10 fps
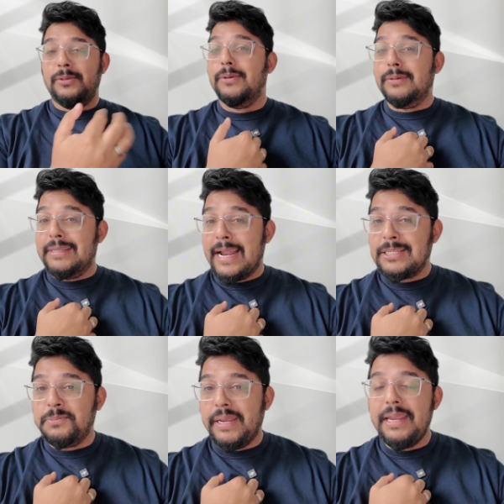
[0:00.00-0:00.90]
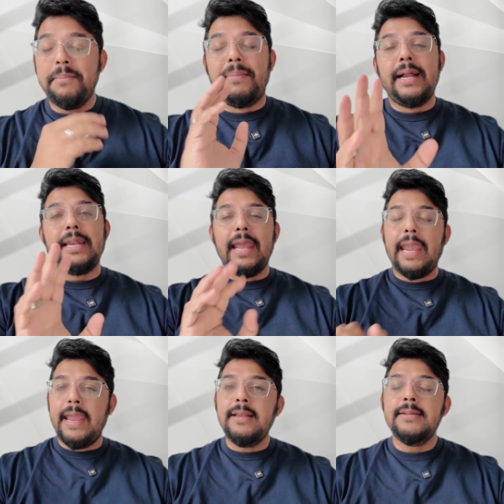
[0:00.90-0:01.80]
though that's me but
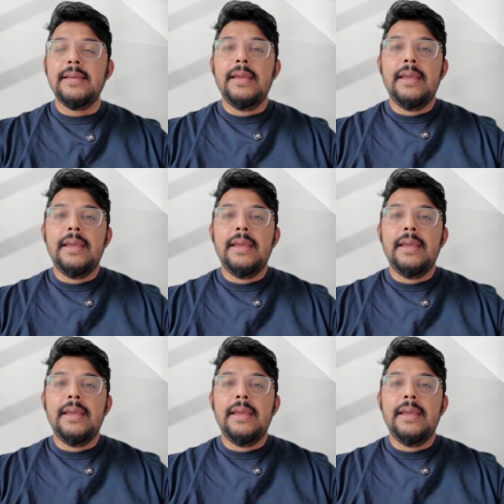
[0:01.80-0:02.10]
again